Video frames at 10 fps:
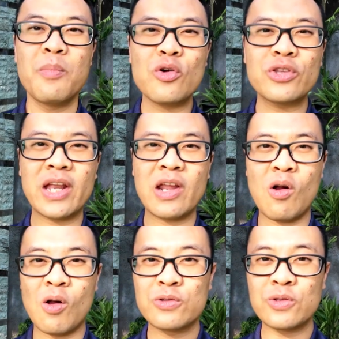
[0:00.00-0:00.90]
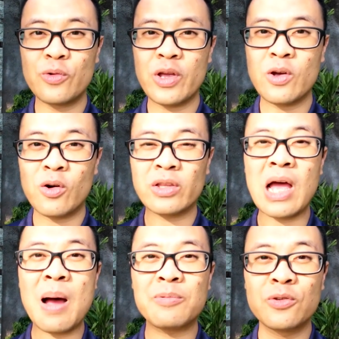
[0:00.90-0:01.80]
Both can also record
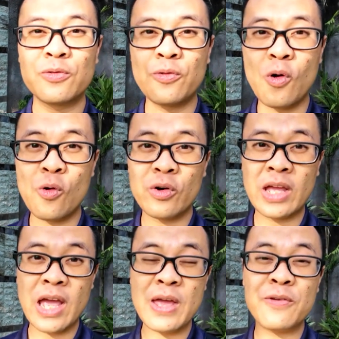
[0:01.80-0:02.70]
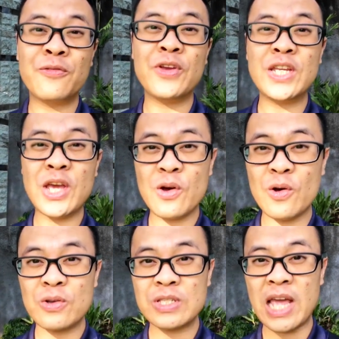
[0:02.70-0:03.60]
up to 4K
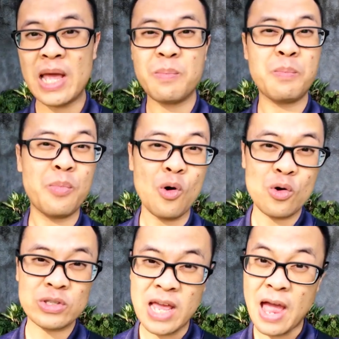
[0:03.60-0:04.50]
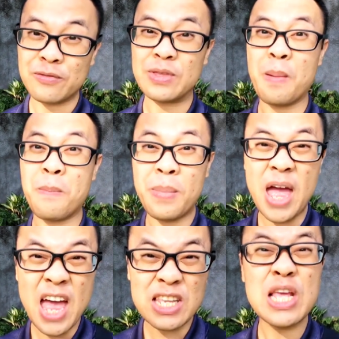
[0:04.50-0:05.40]
videos and both have the
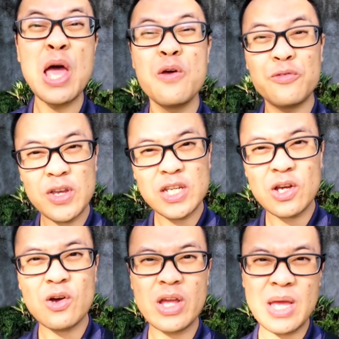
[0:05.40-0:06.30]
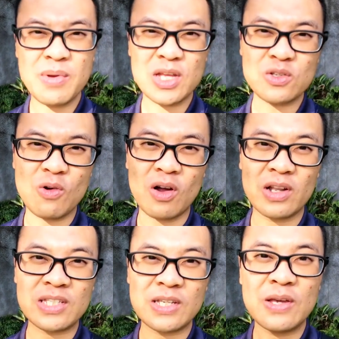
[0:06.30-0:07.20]
best video image
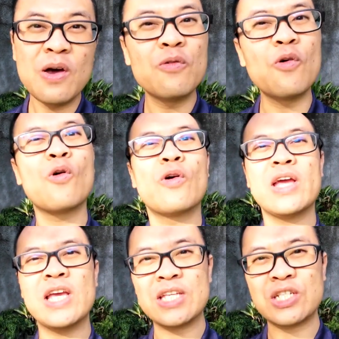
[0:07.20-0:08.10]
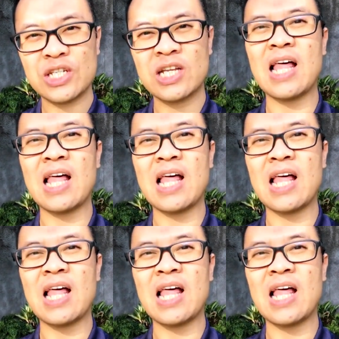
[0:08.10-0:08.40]
quality for each